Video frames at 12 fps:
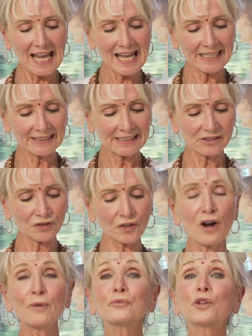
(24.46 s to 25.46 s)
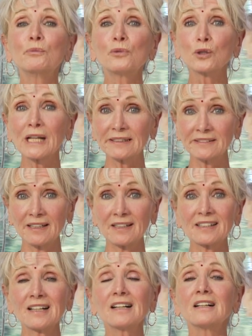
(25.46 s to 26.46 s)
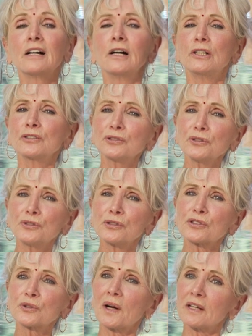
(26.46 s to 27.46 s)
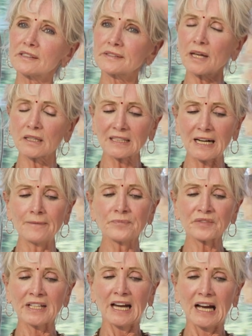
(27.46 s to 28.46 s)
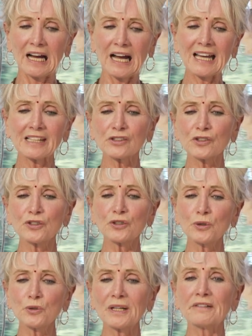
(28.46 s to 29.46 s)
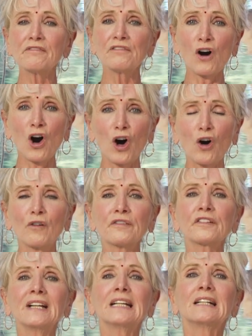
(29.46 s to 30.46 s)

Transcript: And it's from the Muladhara to the Swasara. As you evolve